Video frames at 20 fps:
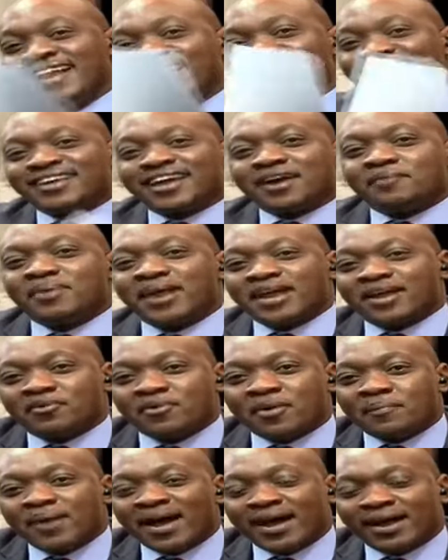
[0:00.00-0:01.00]
Let's take a break.
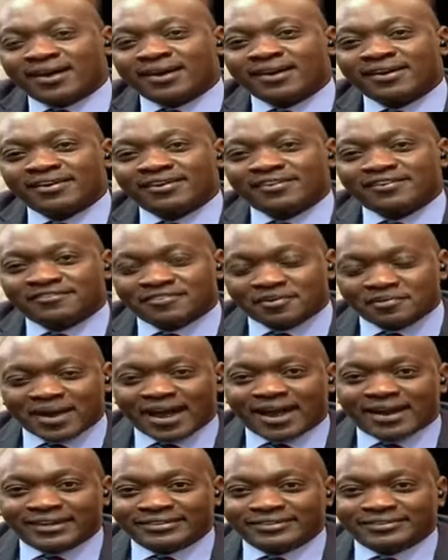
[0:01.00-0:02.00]
We're back from
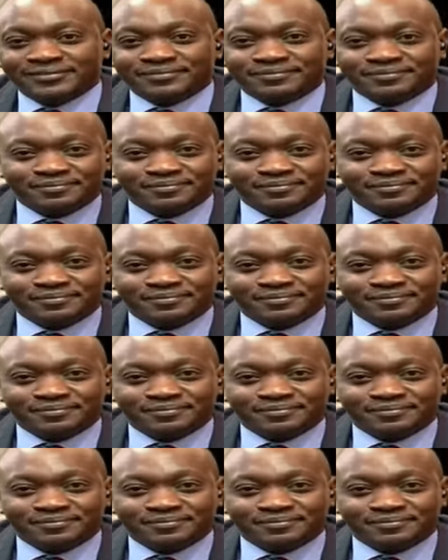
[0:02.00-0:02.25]
Karen.